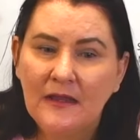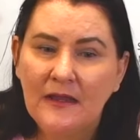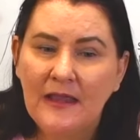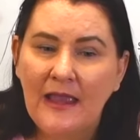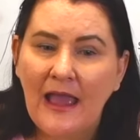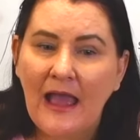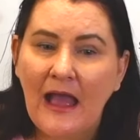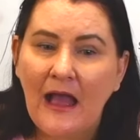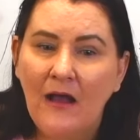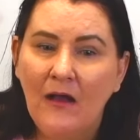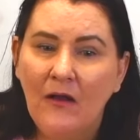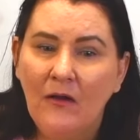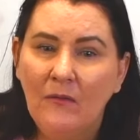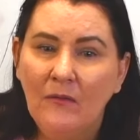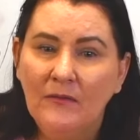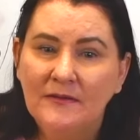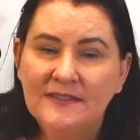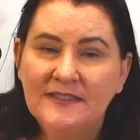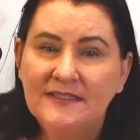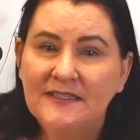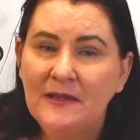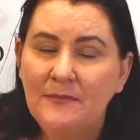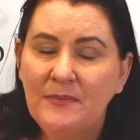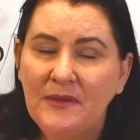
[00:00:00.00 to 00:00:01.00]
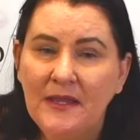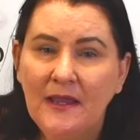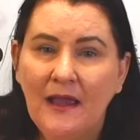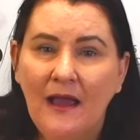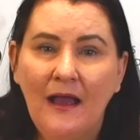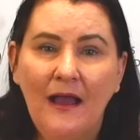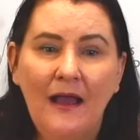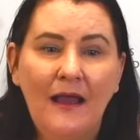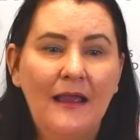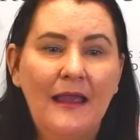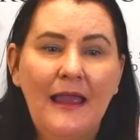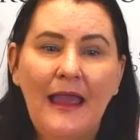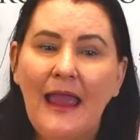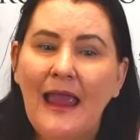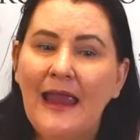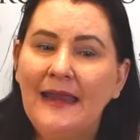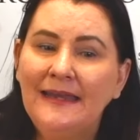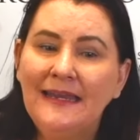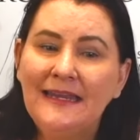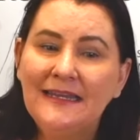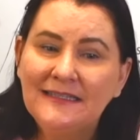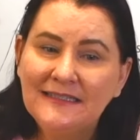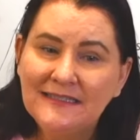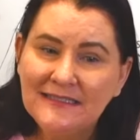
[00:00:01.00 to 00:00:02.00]
our CPR,
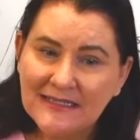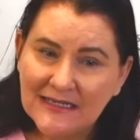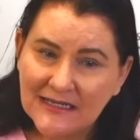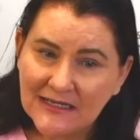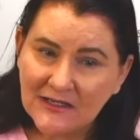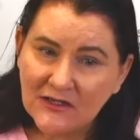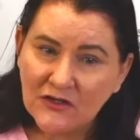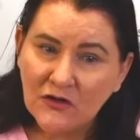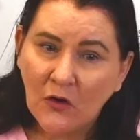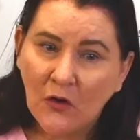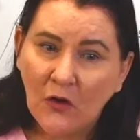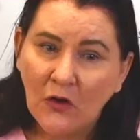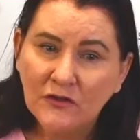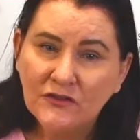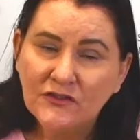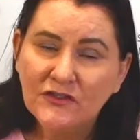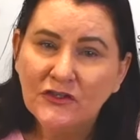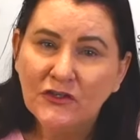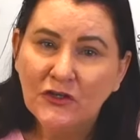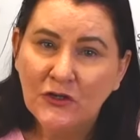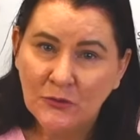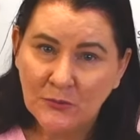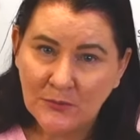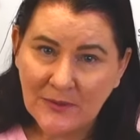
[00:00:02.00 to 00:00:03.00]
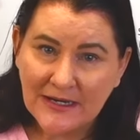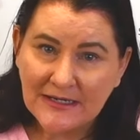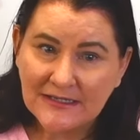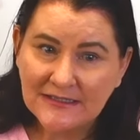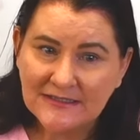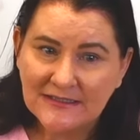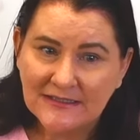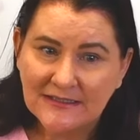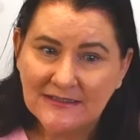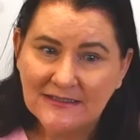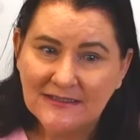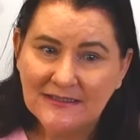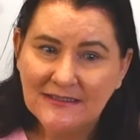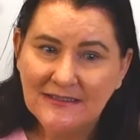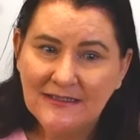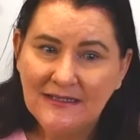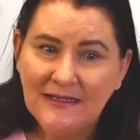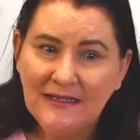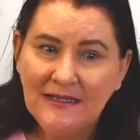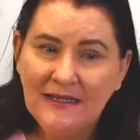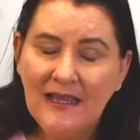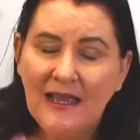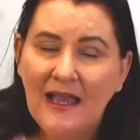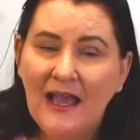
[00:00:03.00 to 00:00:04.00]
and it did not correct it.
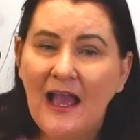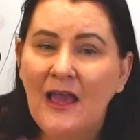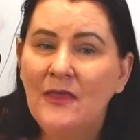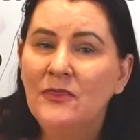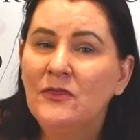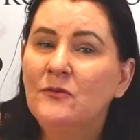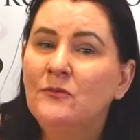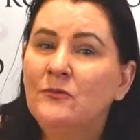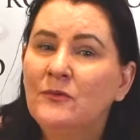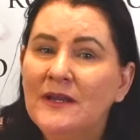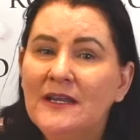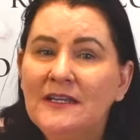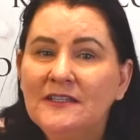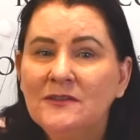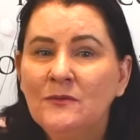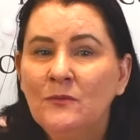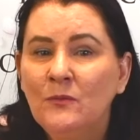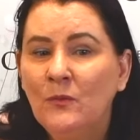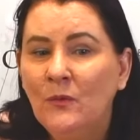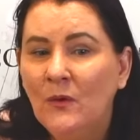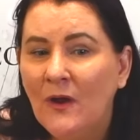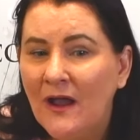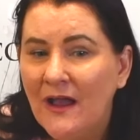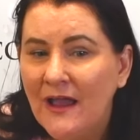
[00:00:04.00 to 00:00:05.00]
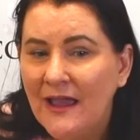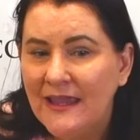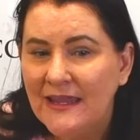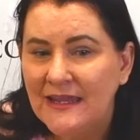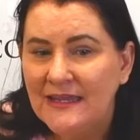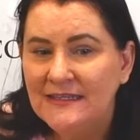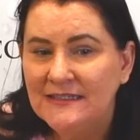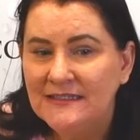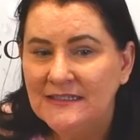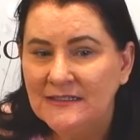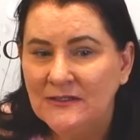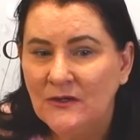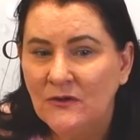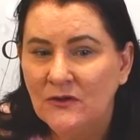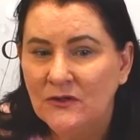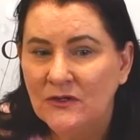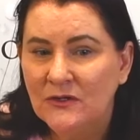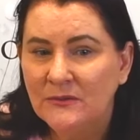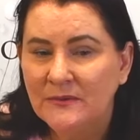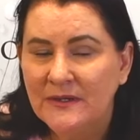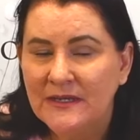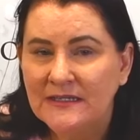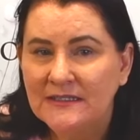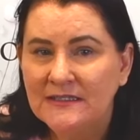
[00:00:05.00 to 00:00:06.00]
And the reason why it did not
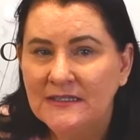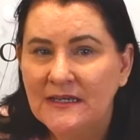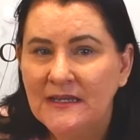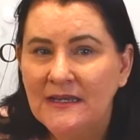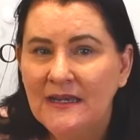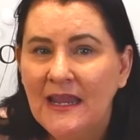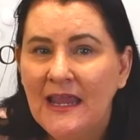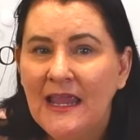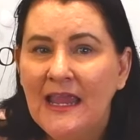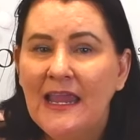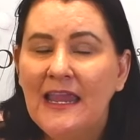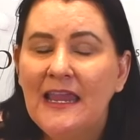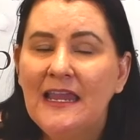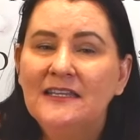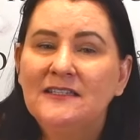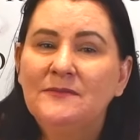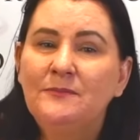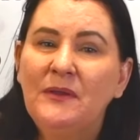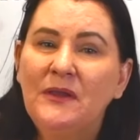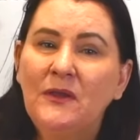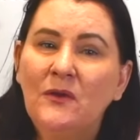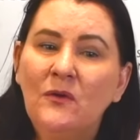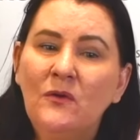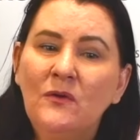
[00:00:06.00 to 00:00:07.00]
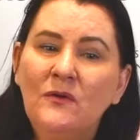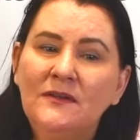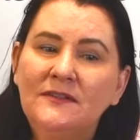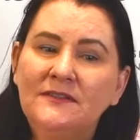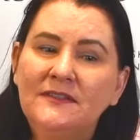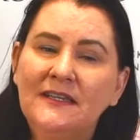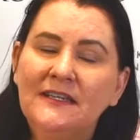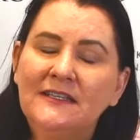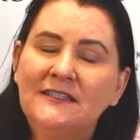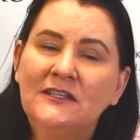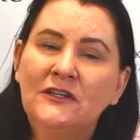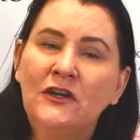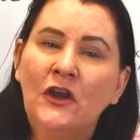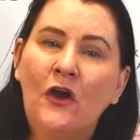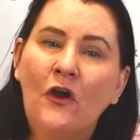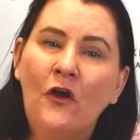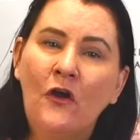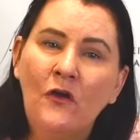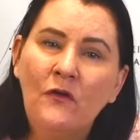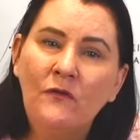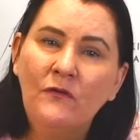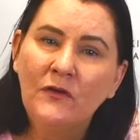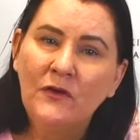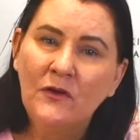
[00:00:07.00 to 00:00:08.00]
correct it is because it's an
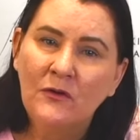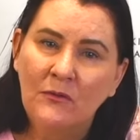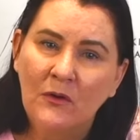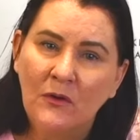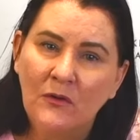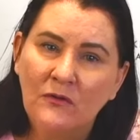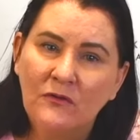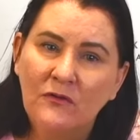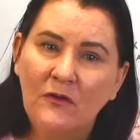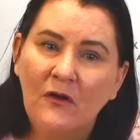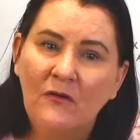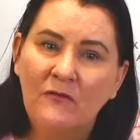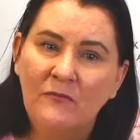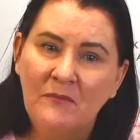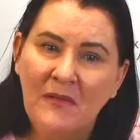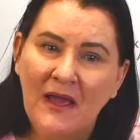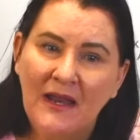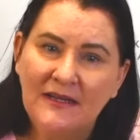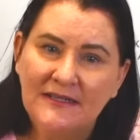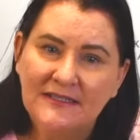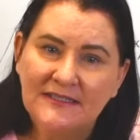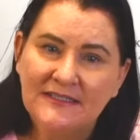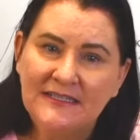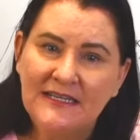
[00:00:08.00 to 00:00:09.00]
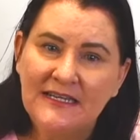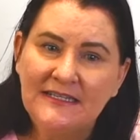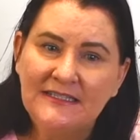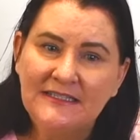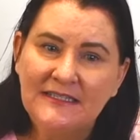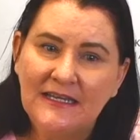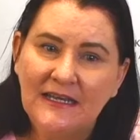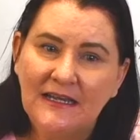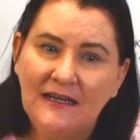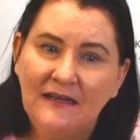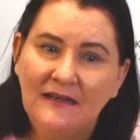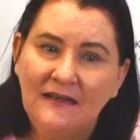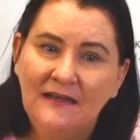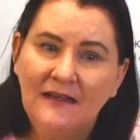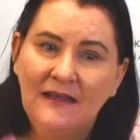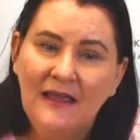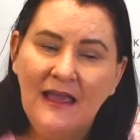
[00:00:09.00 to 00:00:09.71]
overgrowth of Malassezia,